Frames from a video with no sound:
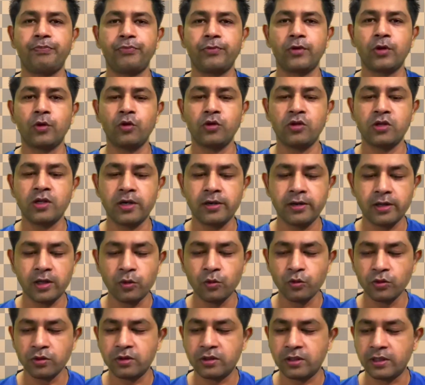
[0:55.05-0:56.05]
which are
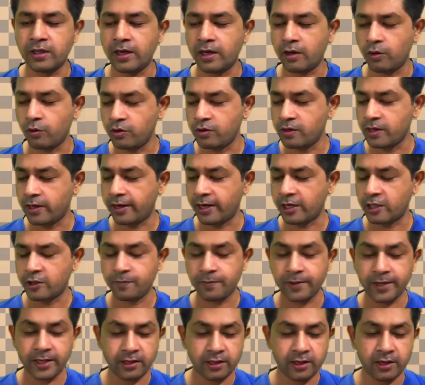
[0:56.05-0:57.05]
used here, which are
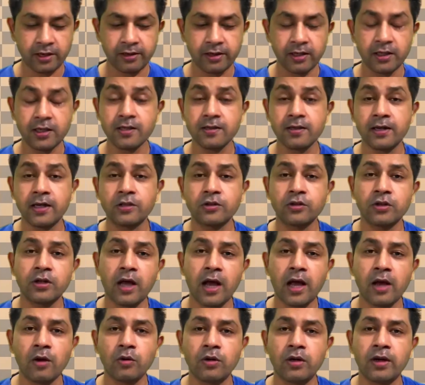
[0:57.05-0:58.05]
explained here in this lesson,
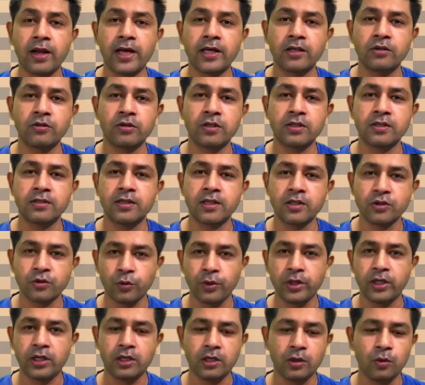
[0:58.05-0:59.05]
I would like to discuss
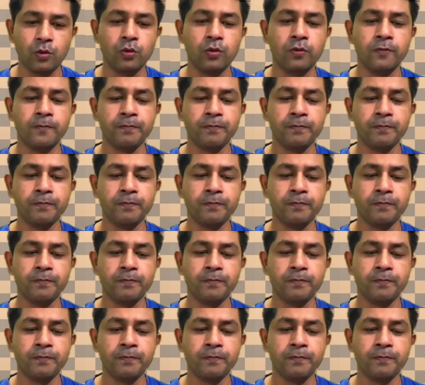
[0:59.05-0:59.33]
with you.